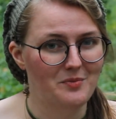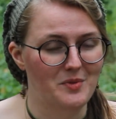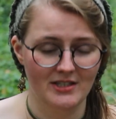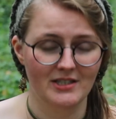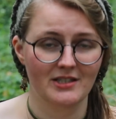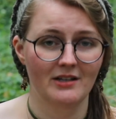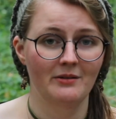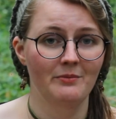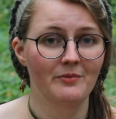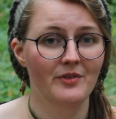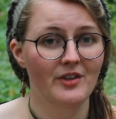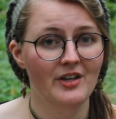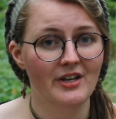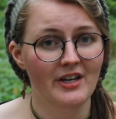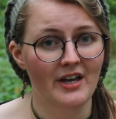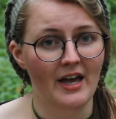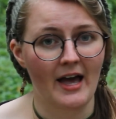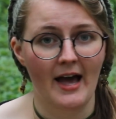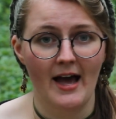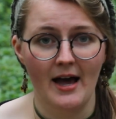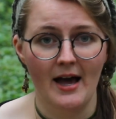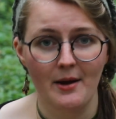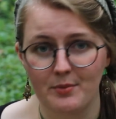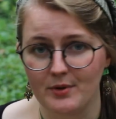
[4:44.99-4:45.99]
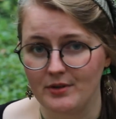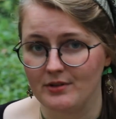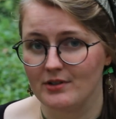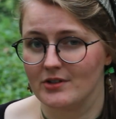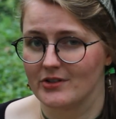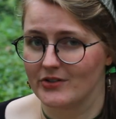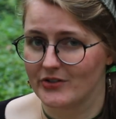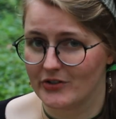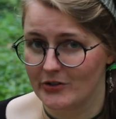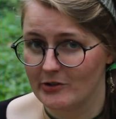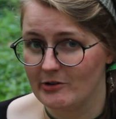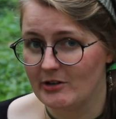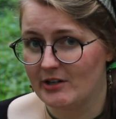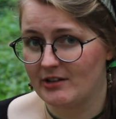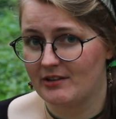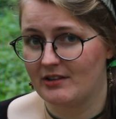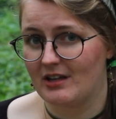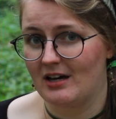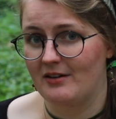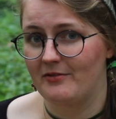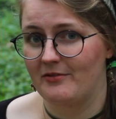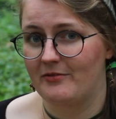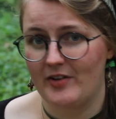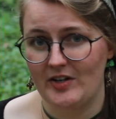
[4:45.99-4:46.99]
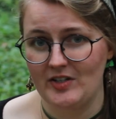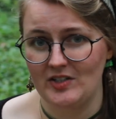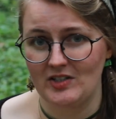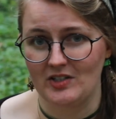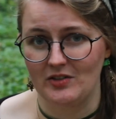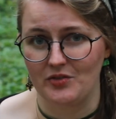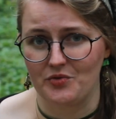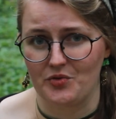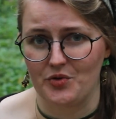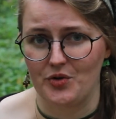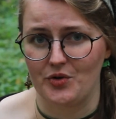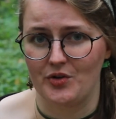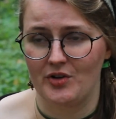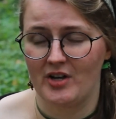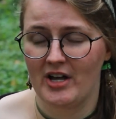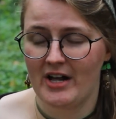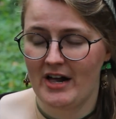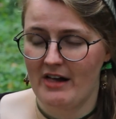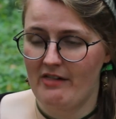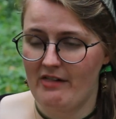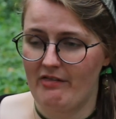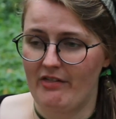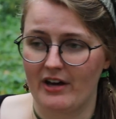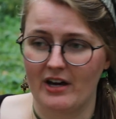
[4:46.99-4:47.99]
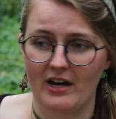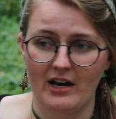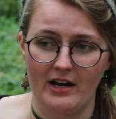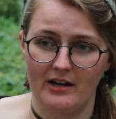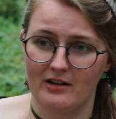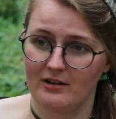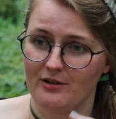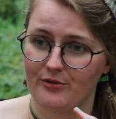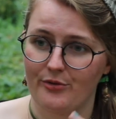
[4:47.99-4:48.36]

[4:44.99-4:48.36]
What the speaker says: Something happens during that festival that kind of